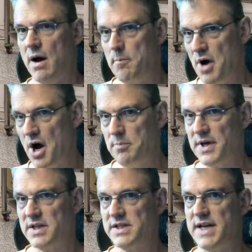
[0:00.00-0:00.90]
a pump
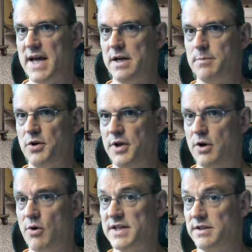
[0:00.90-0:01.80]
that can stand up to the
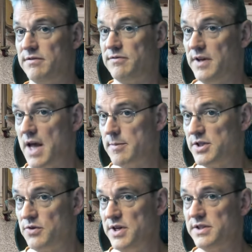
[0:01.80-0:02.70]
aggressive
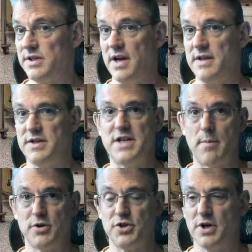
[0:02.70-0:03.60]
chemistries and the
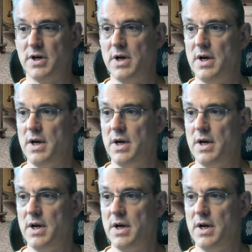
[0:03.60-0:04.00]
temperature